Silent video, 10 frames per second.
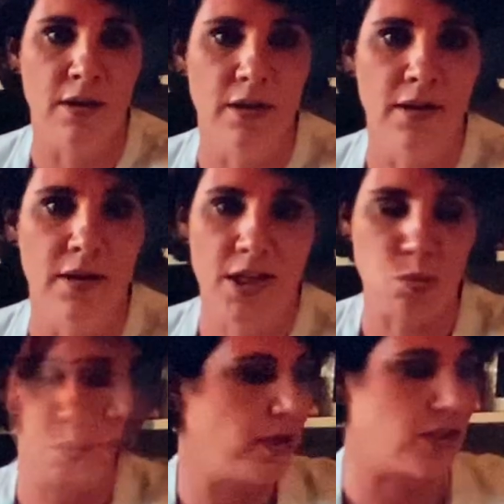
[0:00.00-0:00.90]
It's what
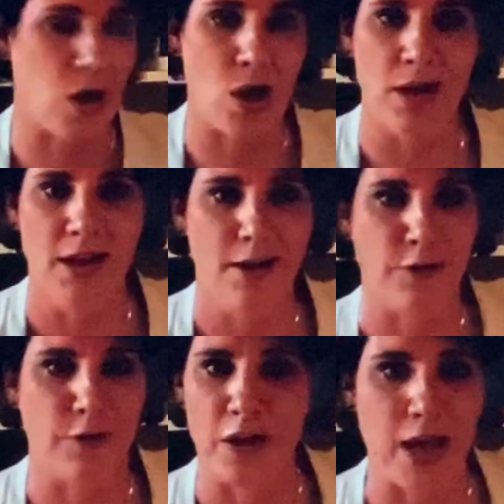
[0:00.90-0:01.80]
we saw for
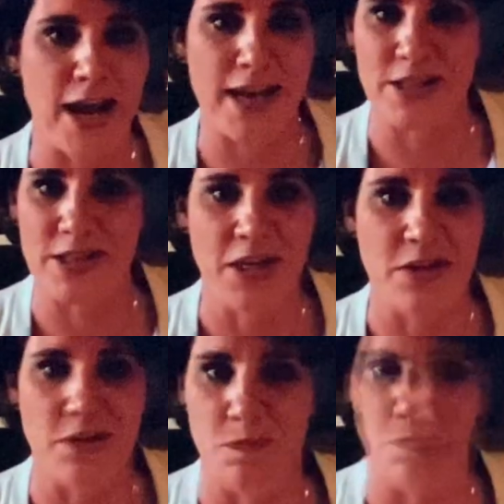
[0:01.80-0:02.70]
the last
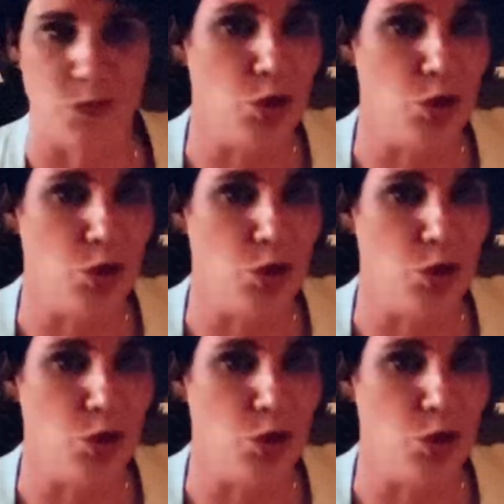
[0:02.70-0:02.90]
2